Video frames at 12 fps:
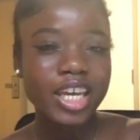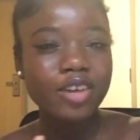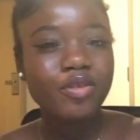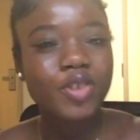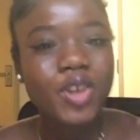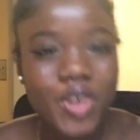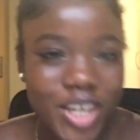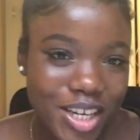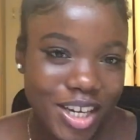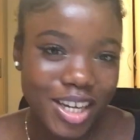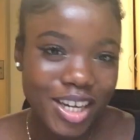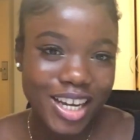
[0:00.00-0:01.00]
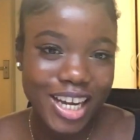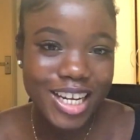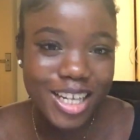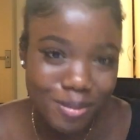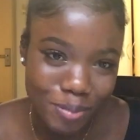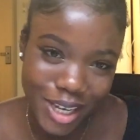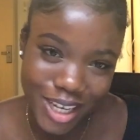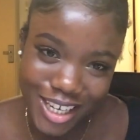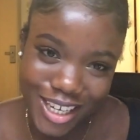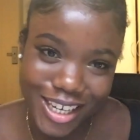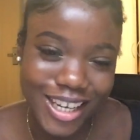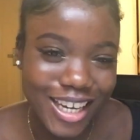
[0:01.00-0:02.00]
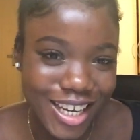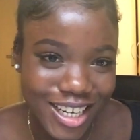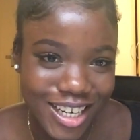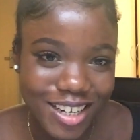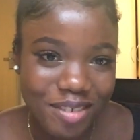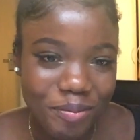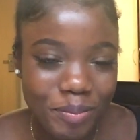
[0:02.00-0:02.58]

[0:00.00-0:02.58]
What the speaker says: If you look in the spec again,